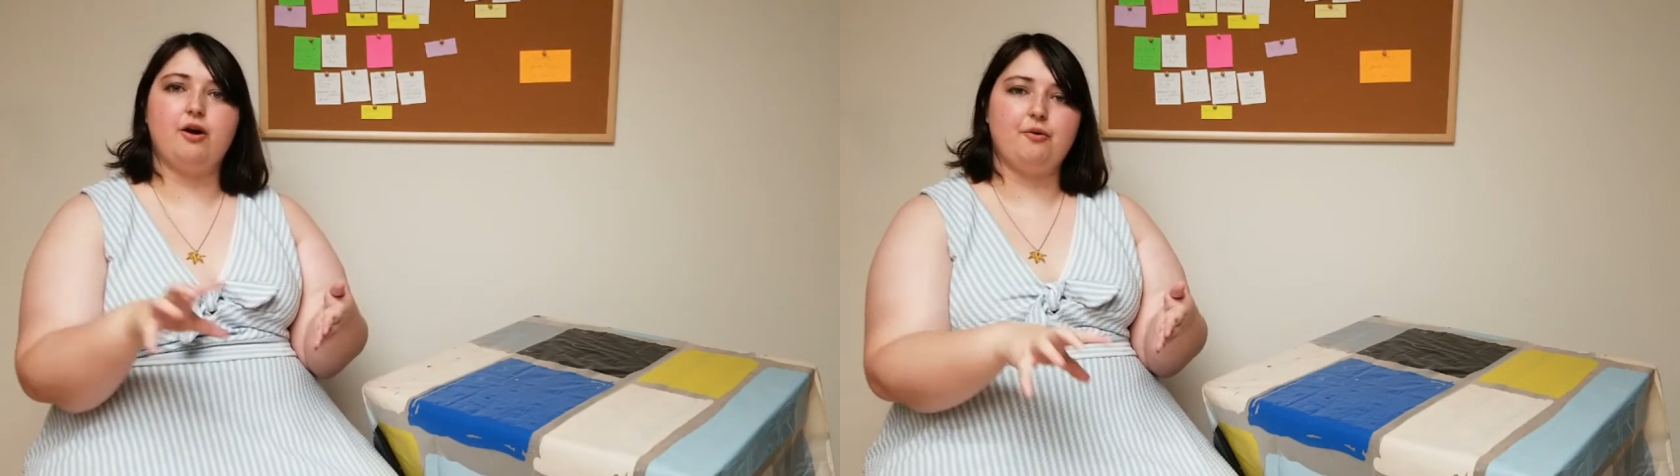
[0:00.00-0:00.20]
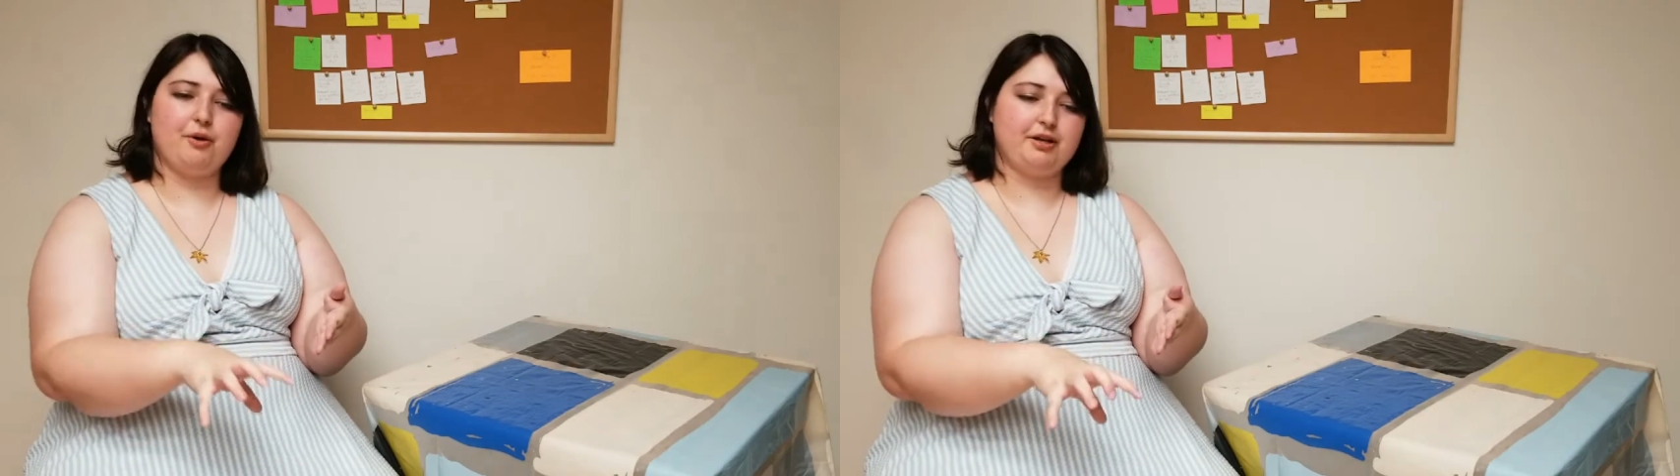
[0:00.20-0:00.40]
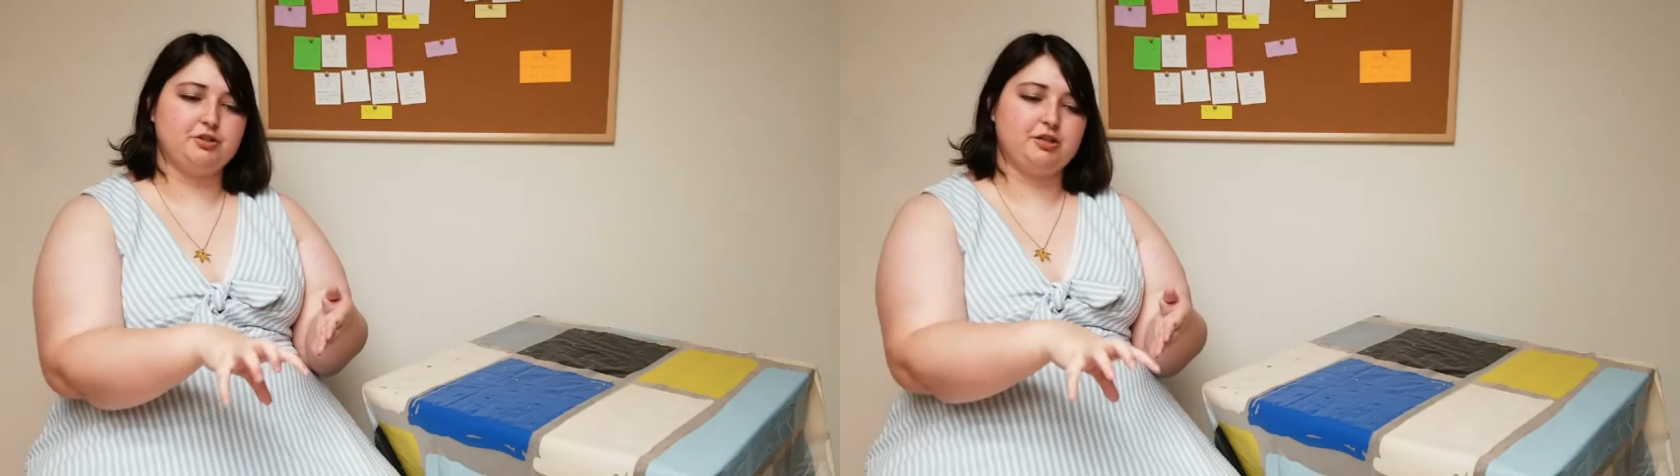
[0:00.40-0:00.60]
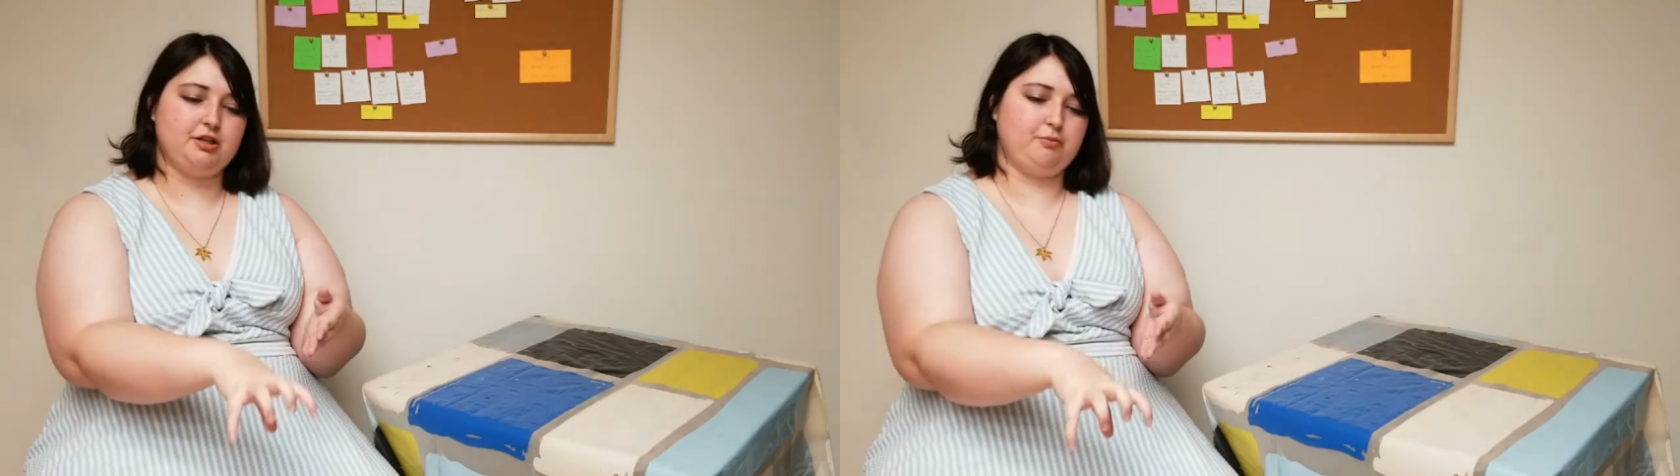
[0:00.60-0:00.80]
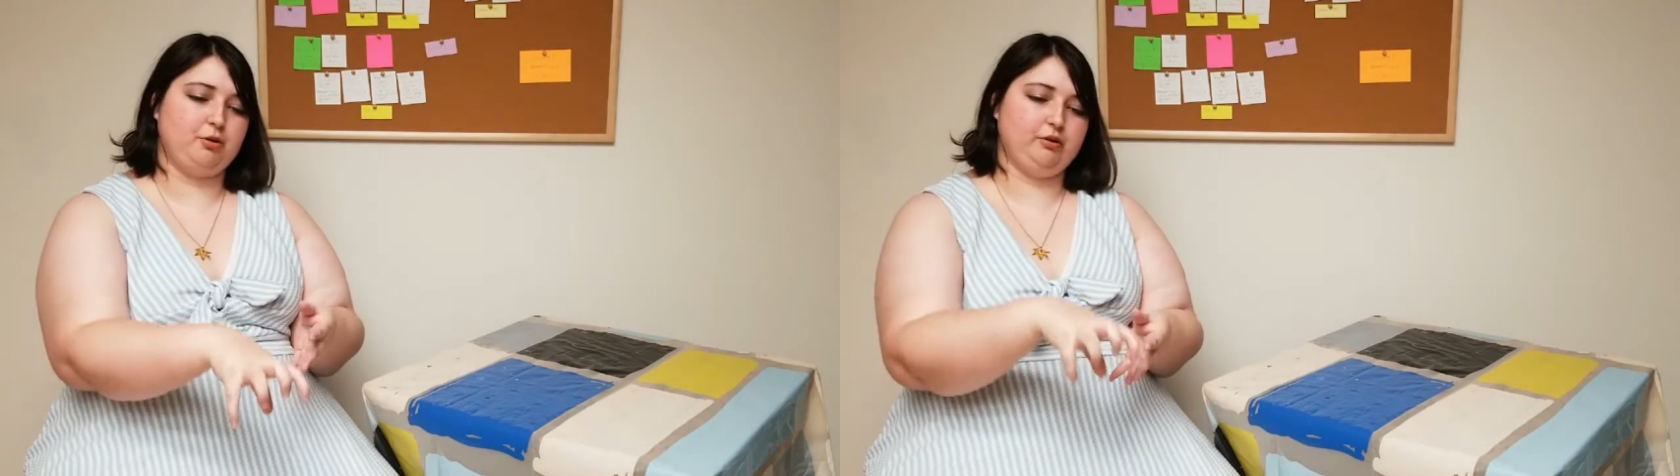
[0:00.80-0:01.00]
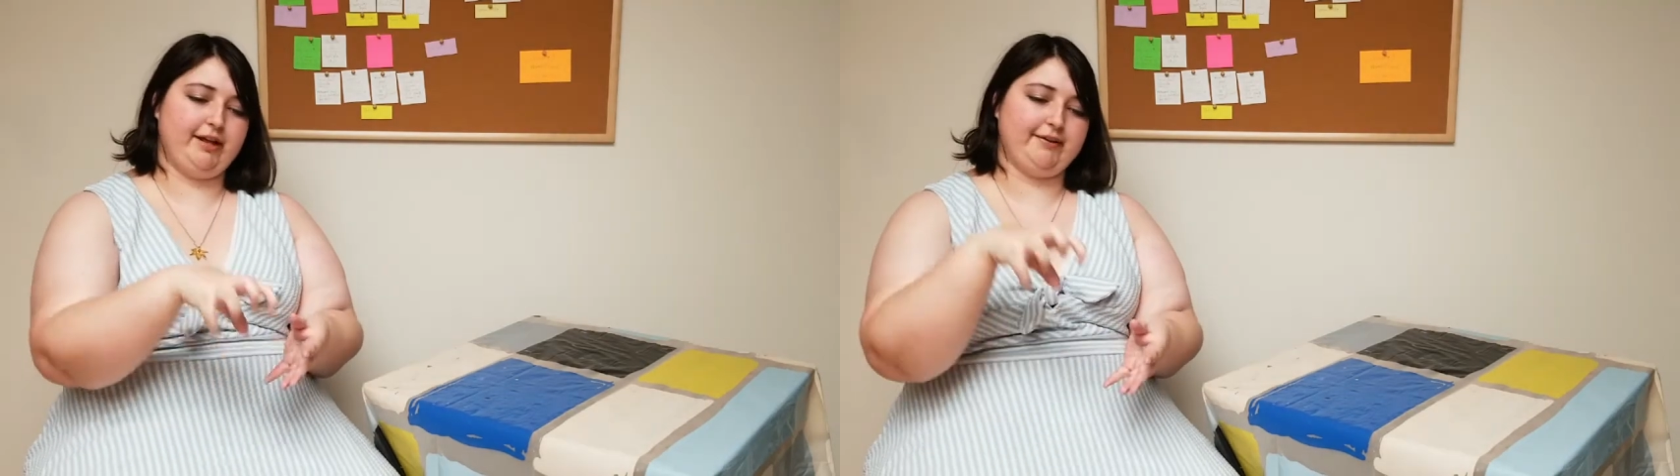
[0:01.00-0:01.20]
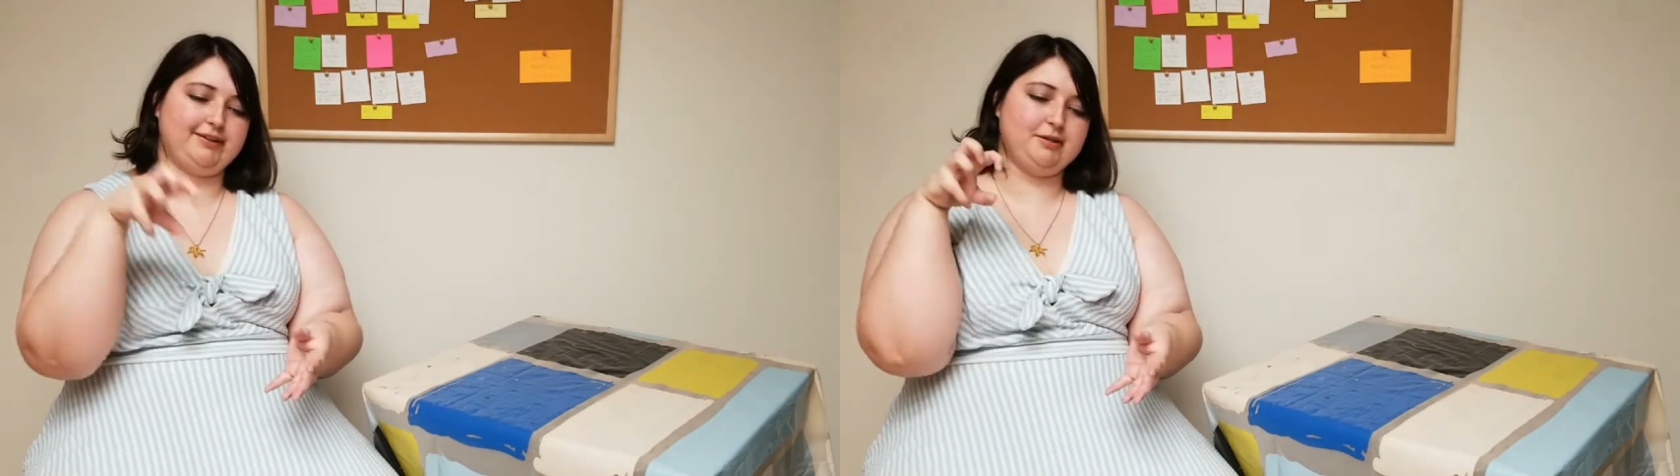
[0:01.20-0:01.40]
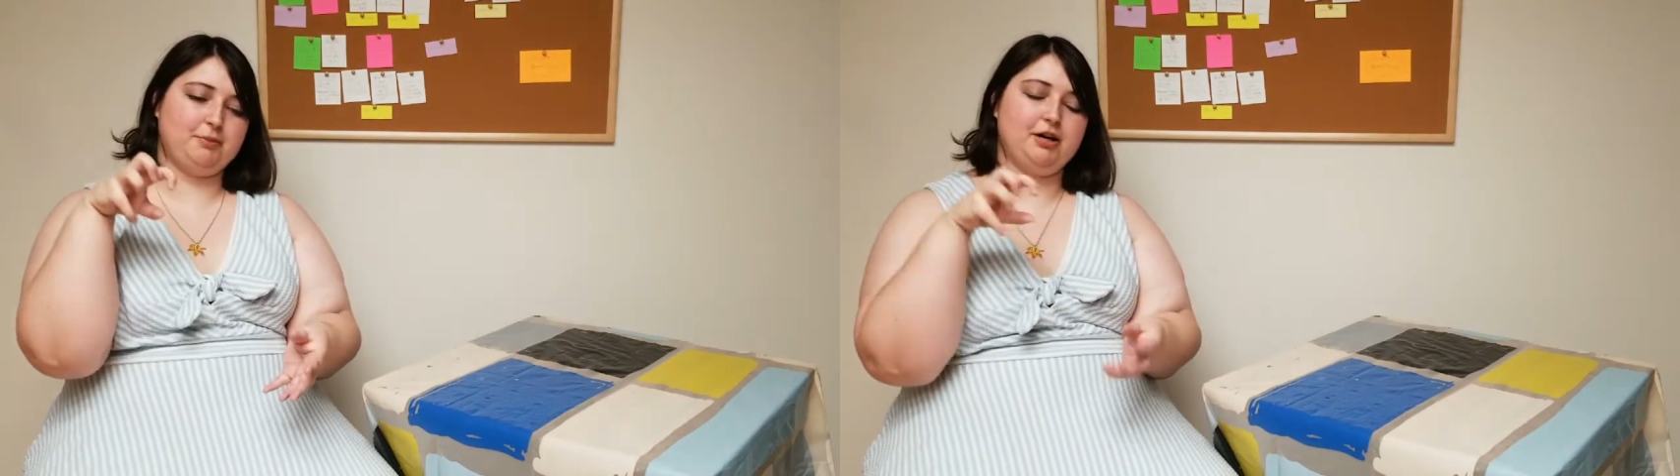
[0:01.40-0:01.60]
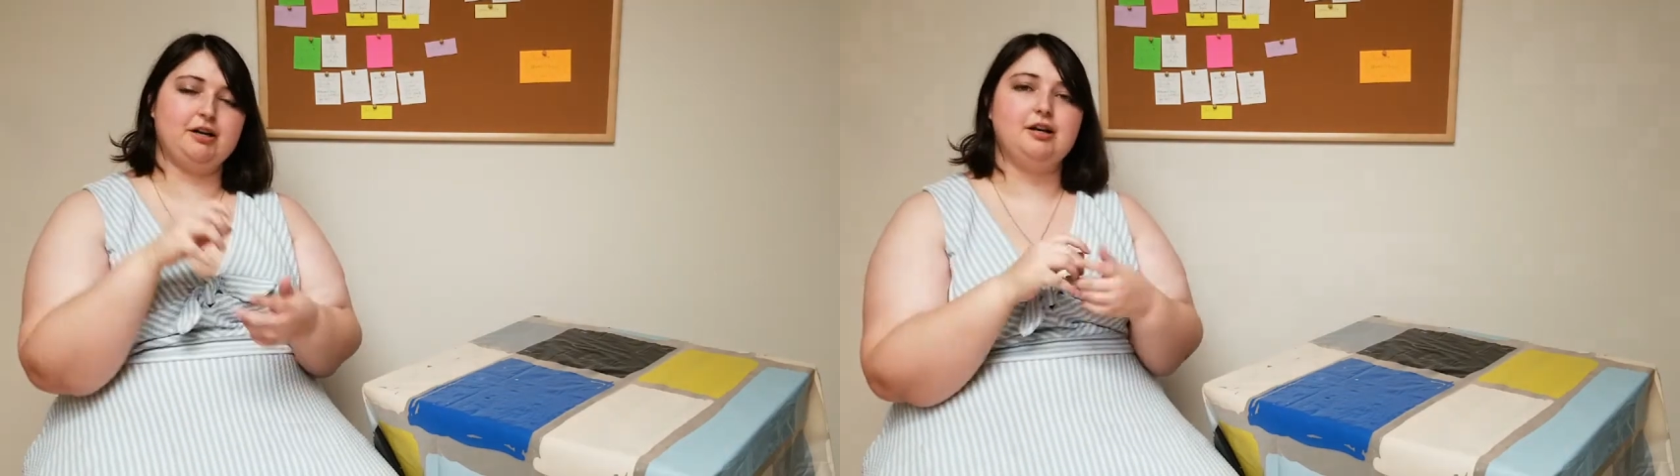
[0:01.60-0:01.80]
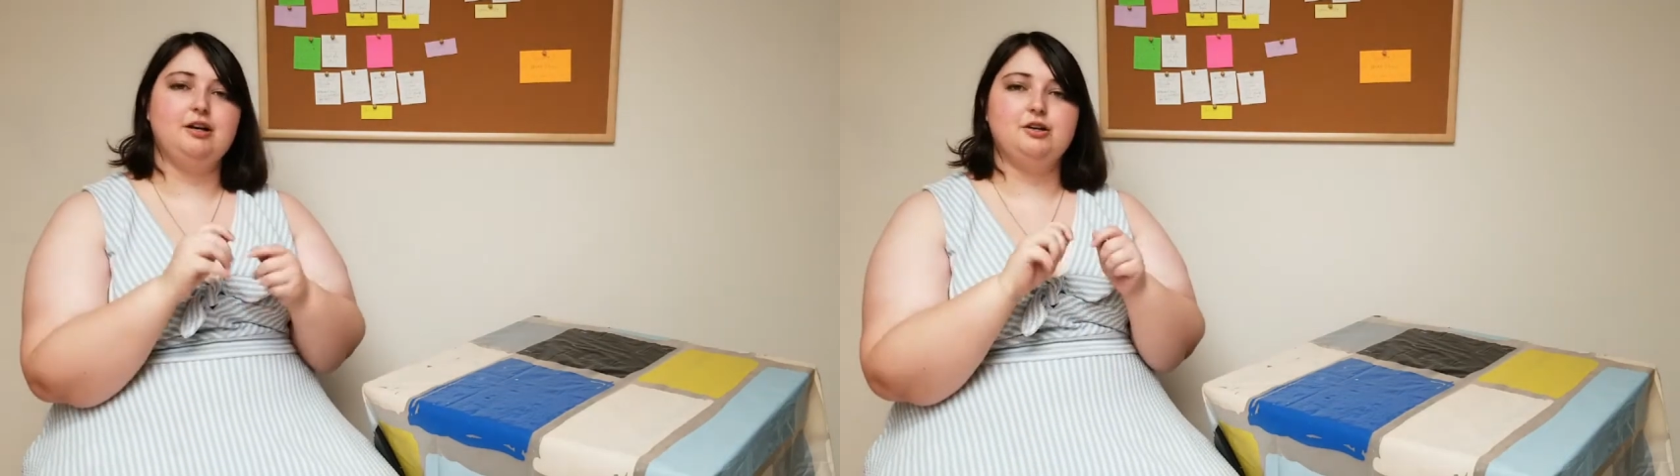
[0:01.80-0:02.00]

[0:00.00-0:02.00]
oh, I just need to pull out this part,